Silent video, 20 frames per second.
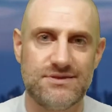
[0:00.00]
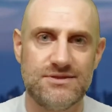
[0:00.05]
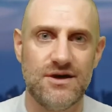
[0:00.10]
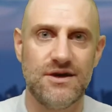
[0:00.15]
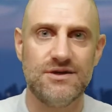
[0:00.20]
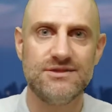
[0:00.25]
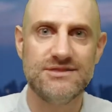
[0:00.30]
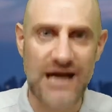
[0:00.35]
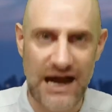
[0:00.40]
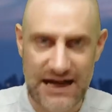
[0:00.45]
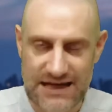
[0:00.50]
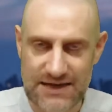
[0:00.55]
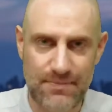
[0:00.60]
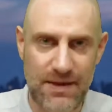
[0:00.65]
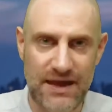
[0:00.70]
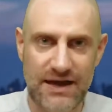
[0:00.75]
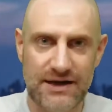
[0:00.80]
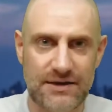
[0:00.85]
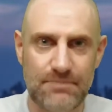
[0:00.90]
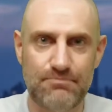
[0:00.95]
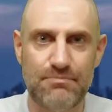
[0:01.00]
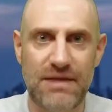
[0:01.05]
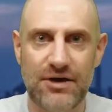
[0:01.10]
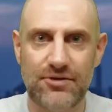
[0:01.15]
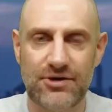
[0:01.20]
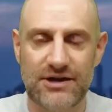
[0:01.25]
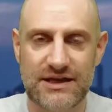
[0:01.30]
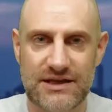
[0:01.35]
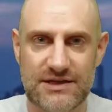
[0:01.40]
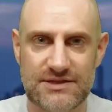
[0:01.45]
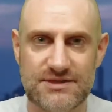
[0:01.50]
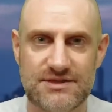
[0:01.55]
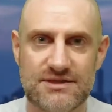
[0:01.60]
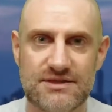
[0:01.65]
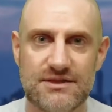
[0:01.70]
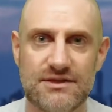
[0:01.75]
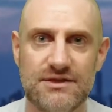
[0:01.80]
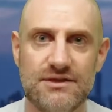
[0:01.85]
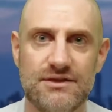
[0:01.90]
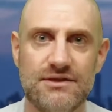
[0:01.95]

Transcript: undocumented Americans,